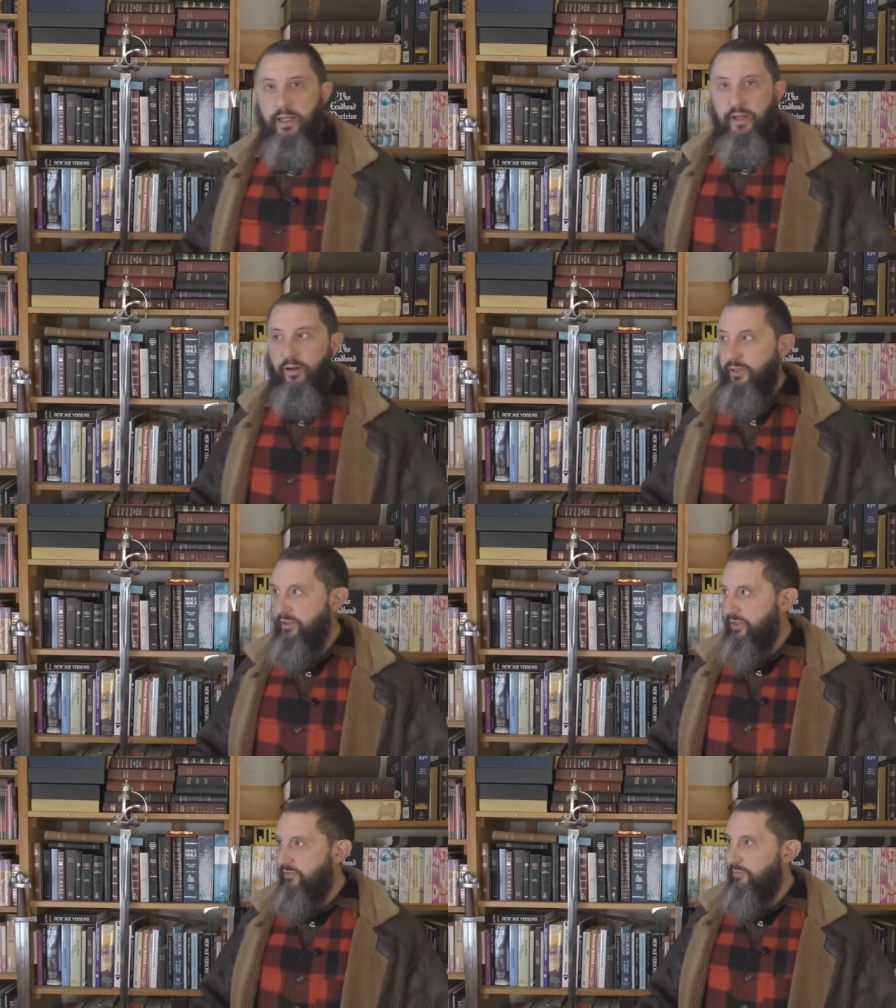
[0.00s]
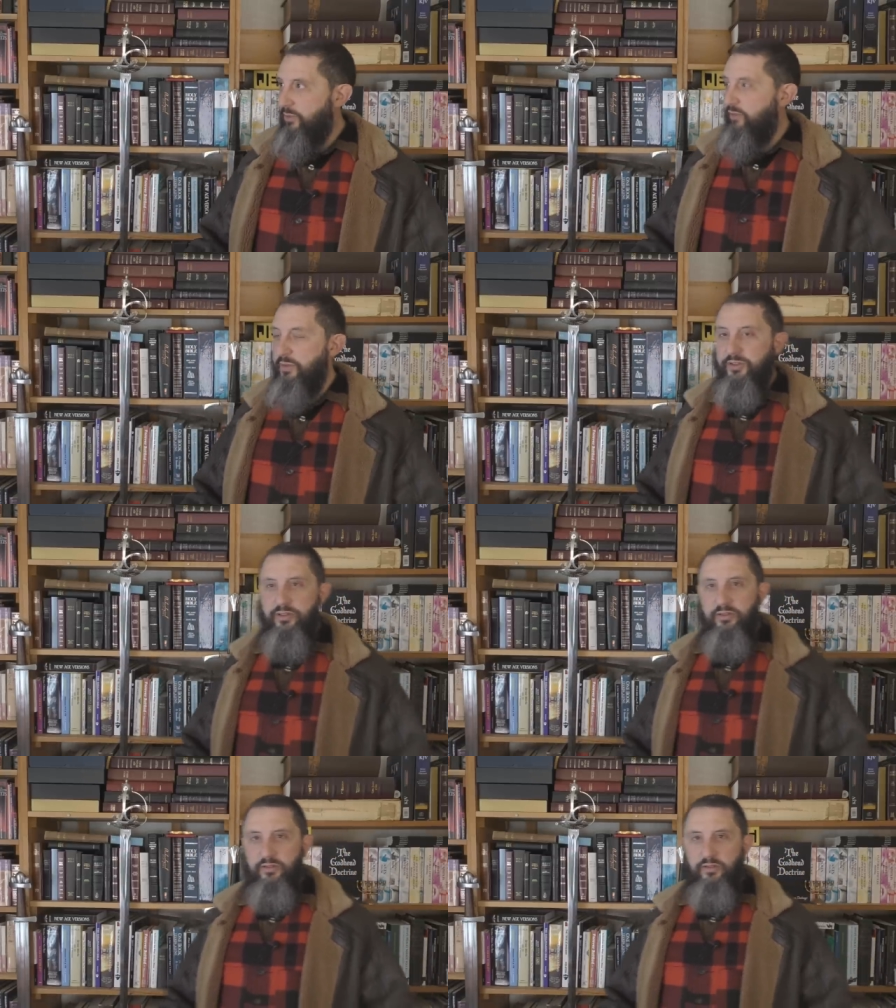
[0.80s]
And all these different
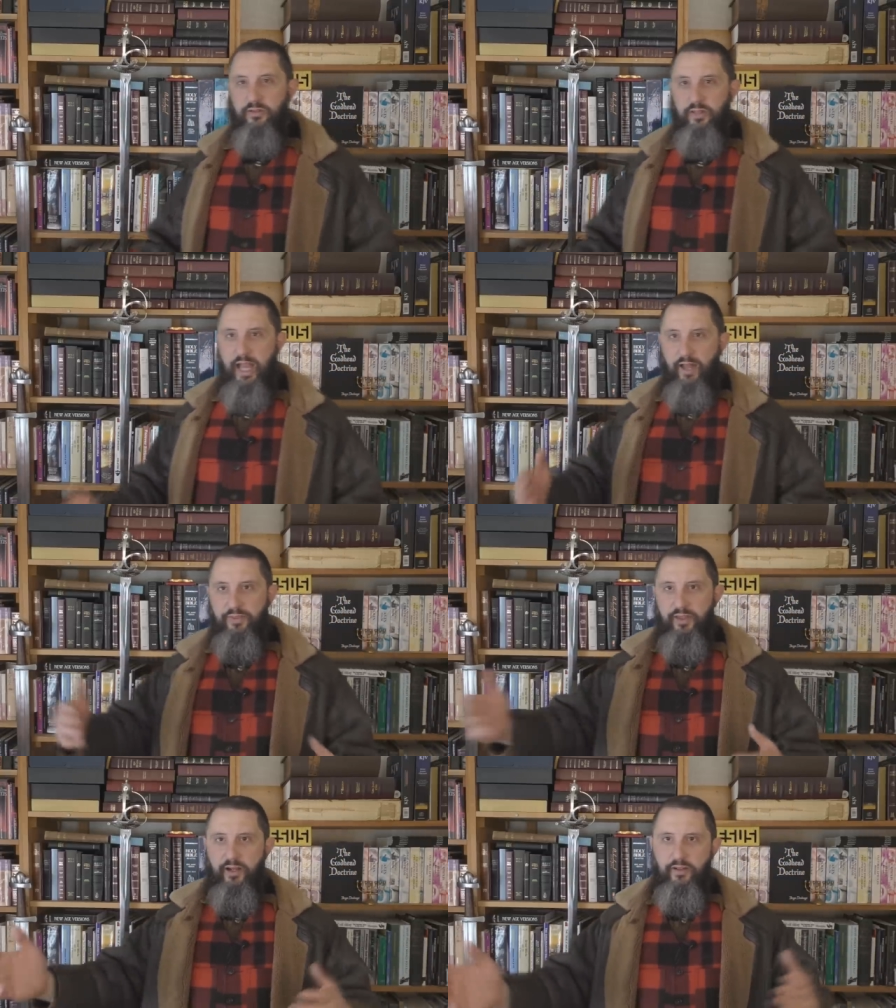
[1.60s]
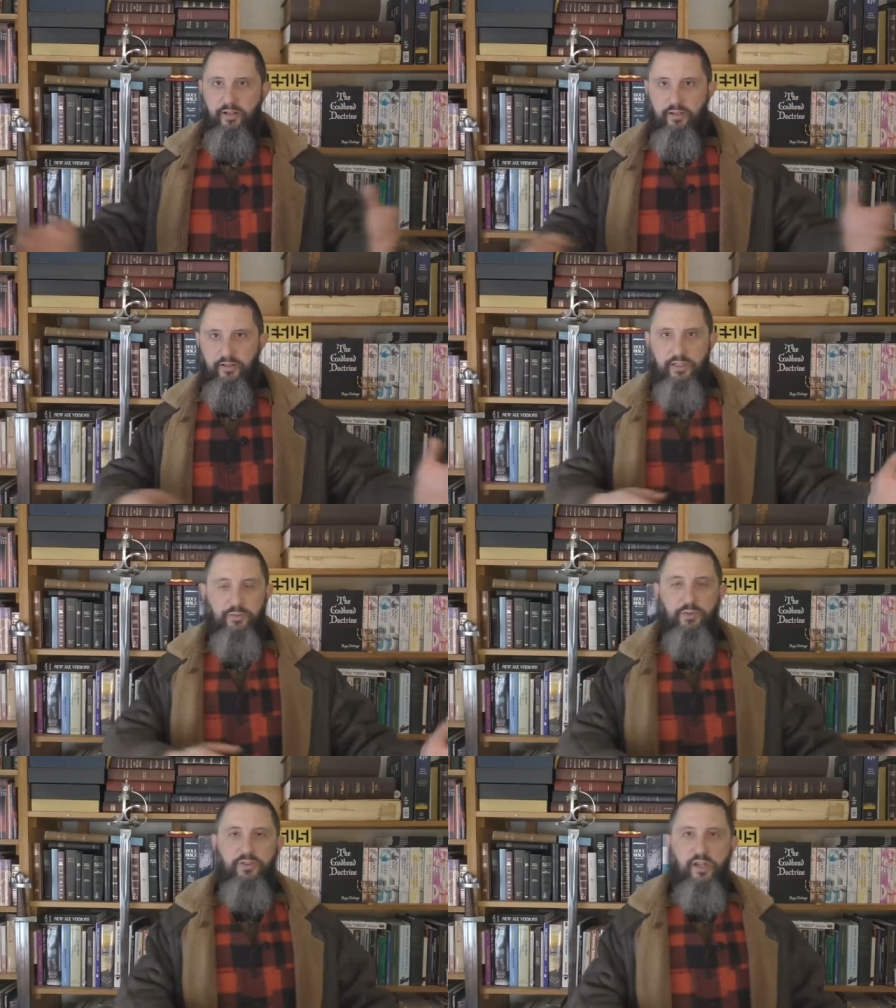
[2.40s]
movements out there. And
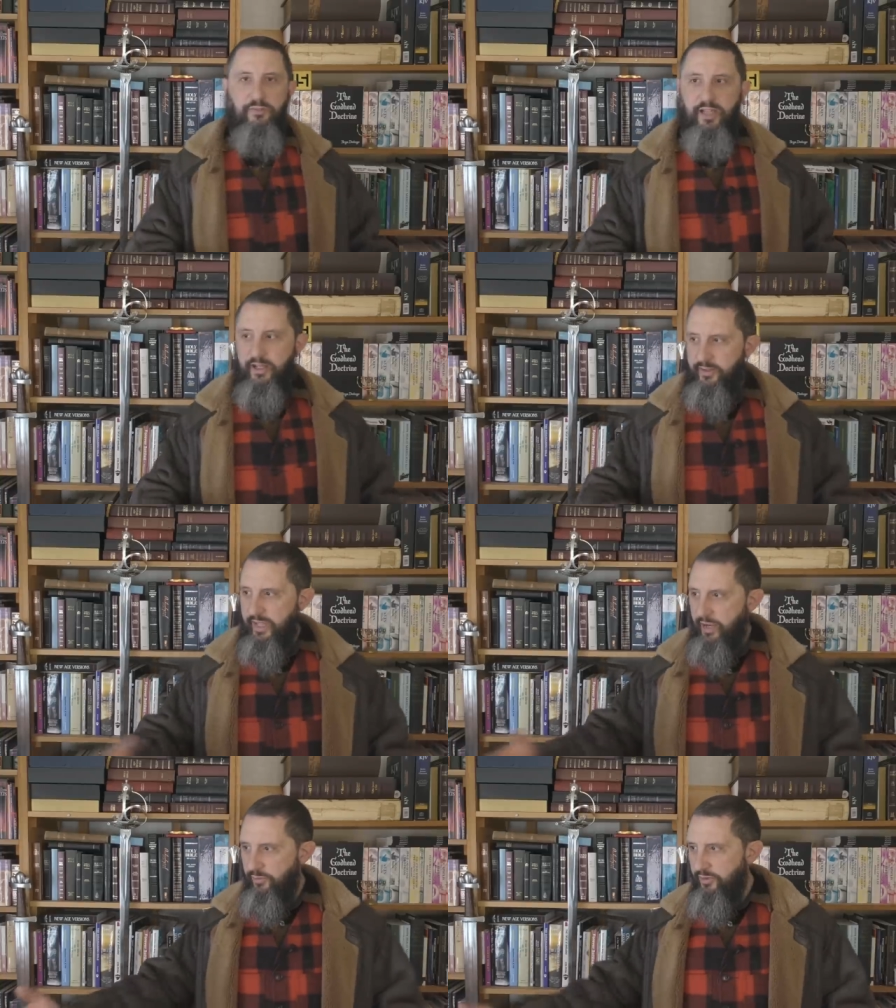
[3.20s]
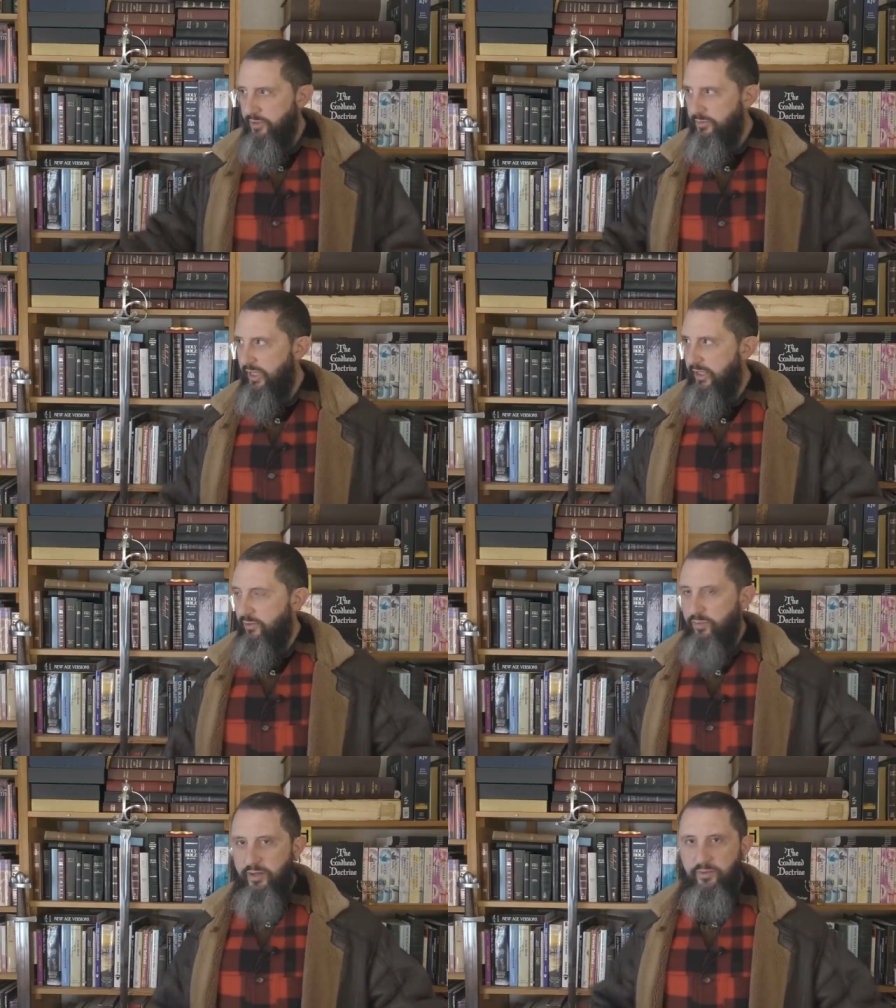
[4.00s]
this one comes out and that one comes out
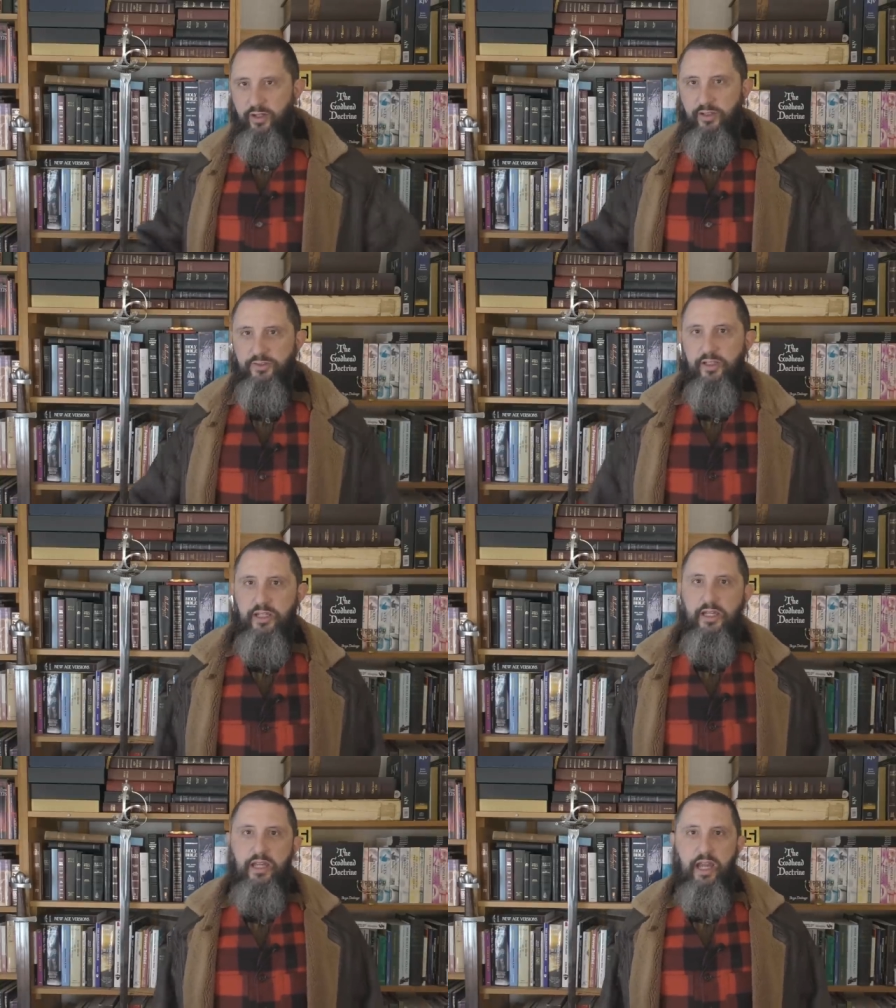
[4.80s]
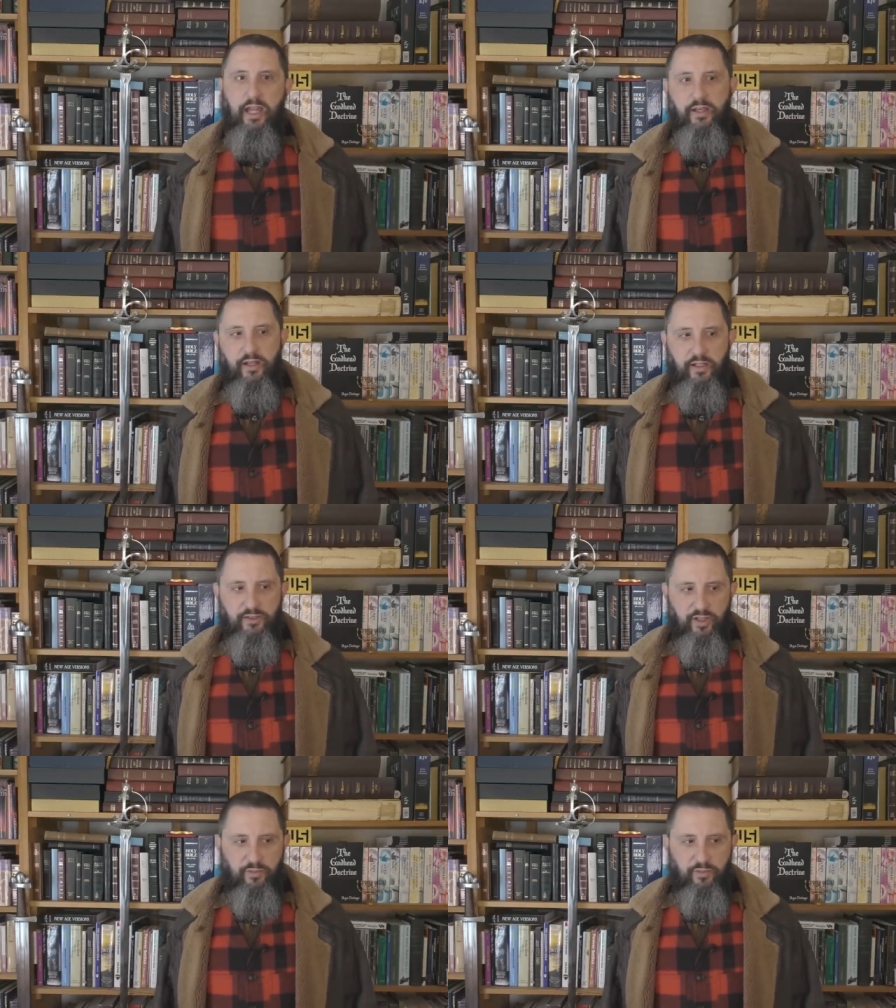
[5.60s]
and whatever else. And uh, it's